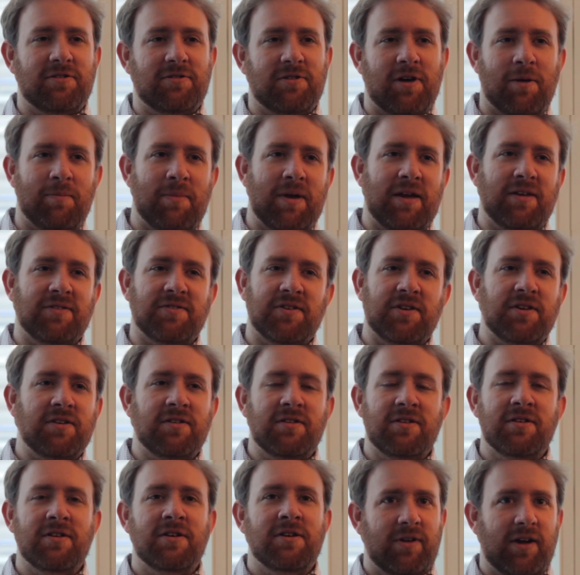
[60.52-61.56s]
amazing.
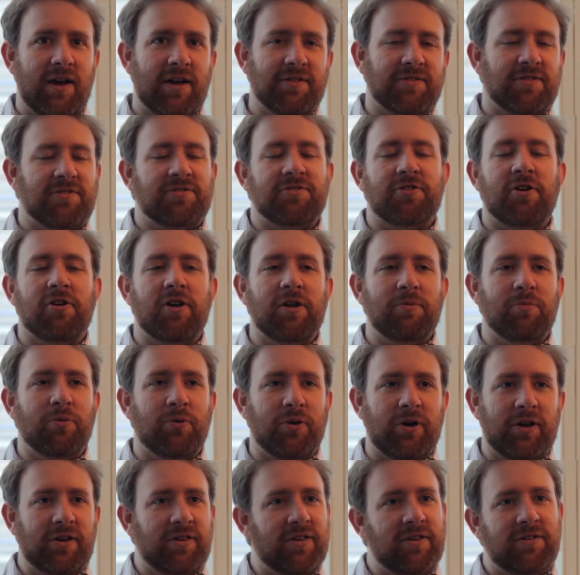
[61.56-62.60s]
As a starting
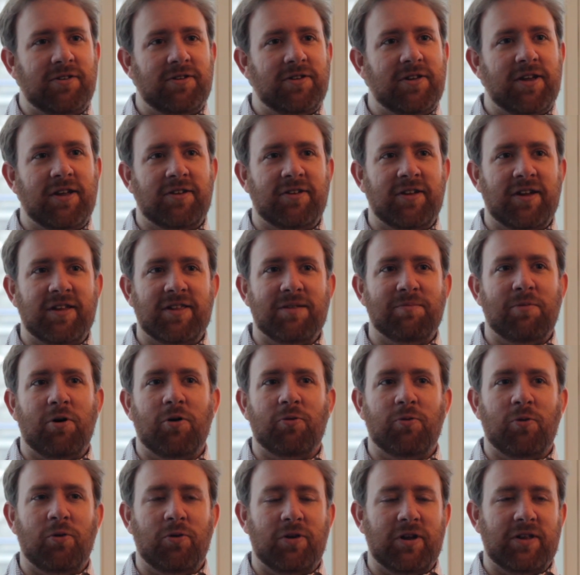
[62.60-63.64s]
point, to get the ball
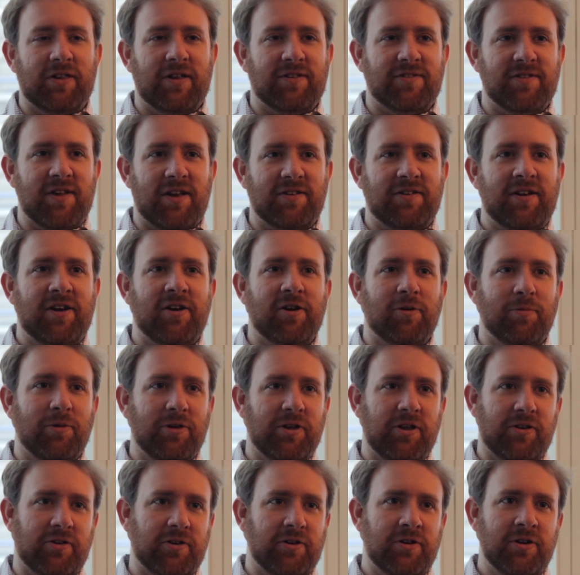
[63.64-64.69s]
rolling, that's not terrible
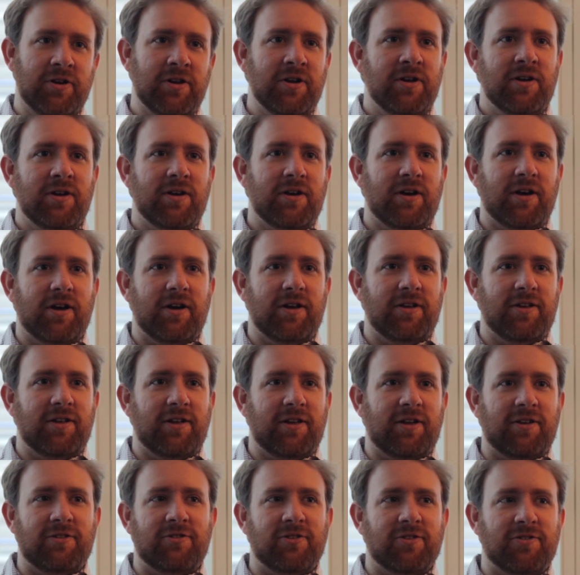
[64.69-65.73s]
either. Uh,
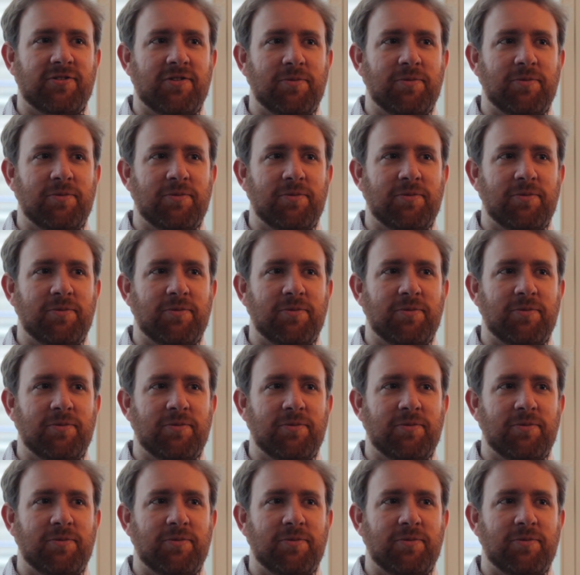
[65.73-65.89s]
it just